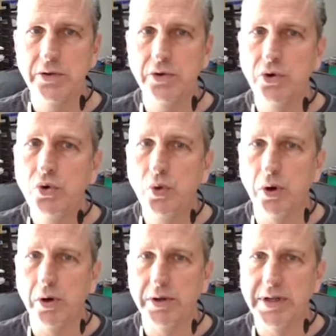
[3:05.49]
another new
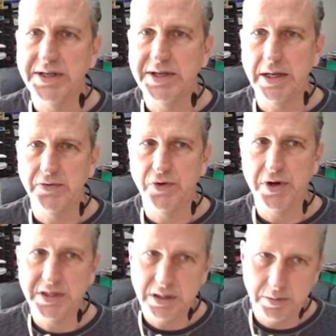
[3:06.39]
word that sounds
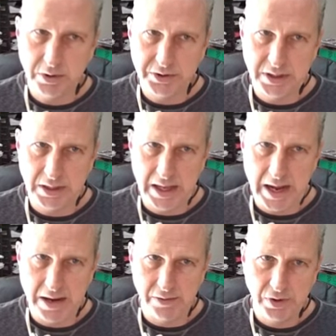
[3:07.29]
very similar to
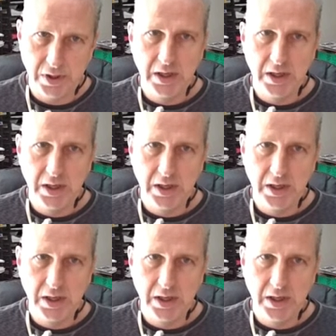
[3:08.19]
live,